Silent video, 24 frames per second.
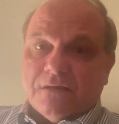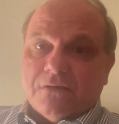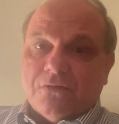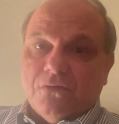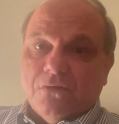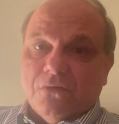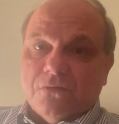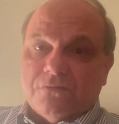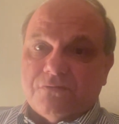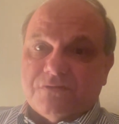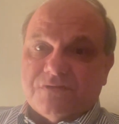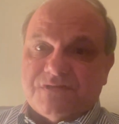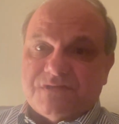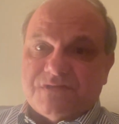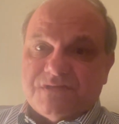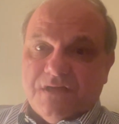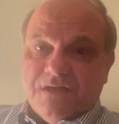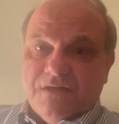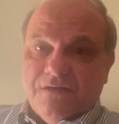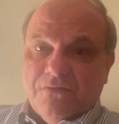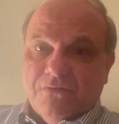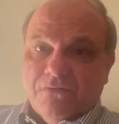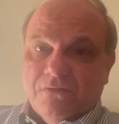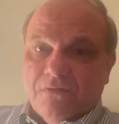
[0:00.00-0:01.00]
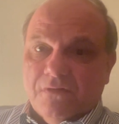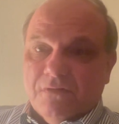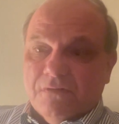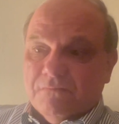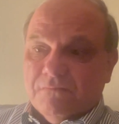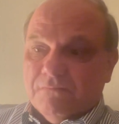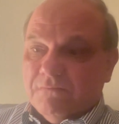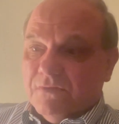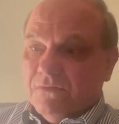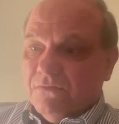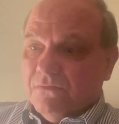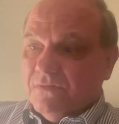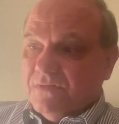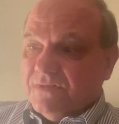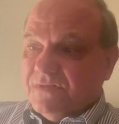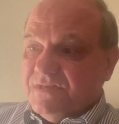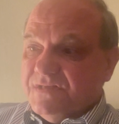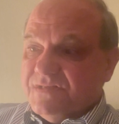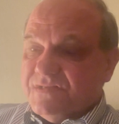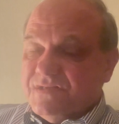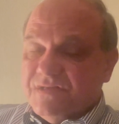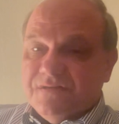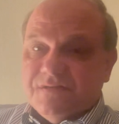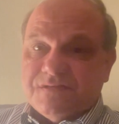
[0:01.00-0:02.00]
Crocus City Hall where all
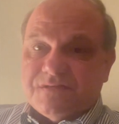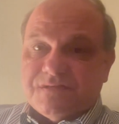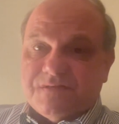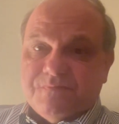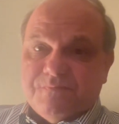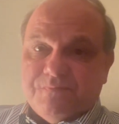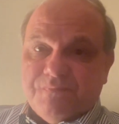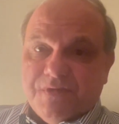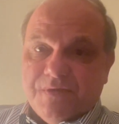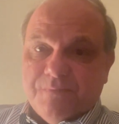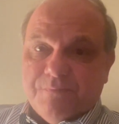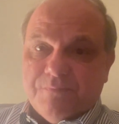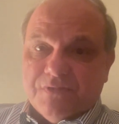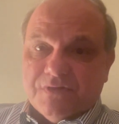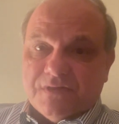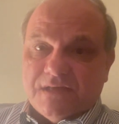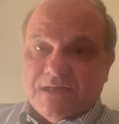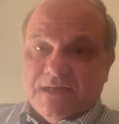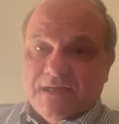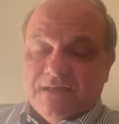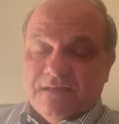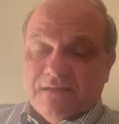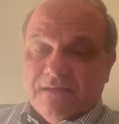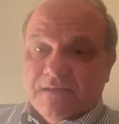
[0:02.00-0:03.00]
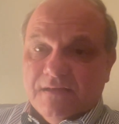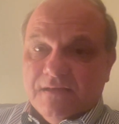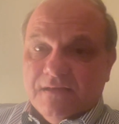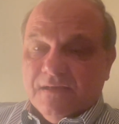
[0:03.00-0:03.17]
these innocent people died.